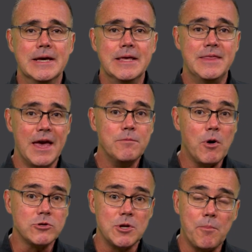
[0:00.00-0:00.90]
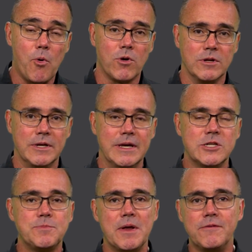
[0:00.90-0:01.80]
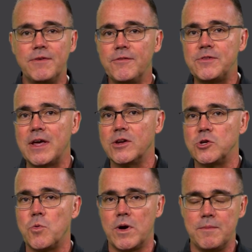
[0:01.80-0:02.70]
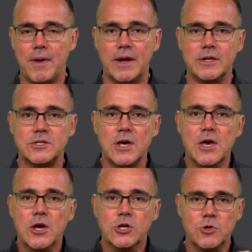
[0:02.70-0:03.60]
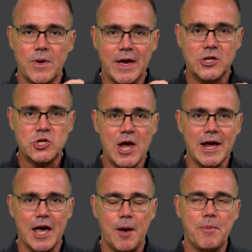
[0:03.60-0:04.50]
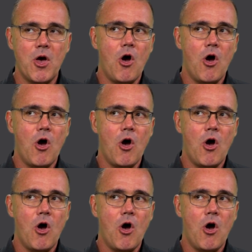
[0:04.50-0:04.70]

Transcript: Then, most importantly, spend 15 to 20 minutes doing a checkup